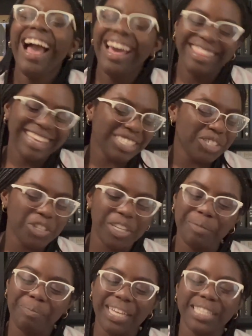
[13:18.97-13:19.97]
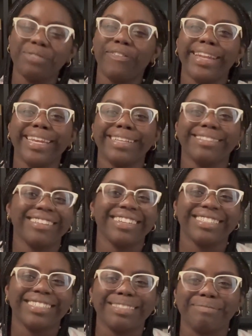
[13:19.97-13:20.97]
That shouldn't be as funny as it
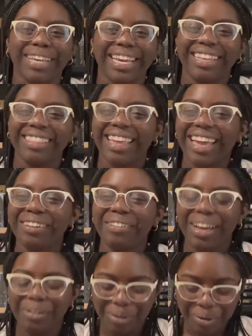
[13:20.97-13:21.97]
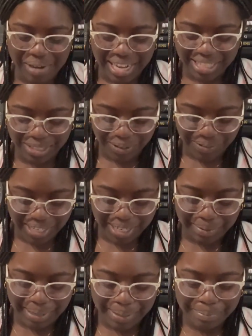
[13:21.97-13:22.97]
is to me. Like, I don't know why it's so funny
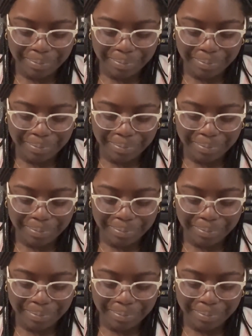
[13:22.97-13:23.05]
to me.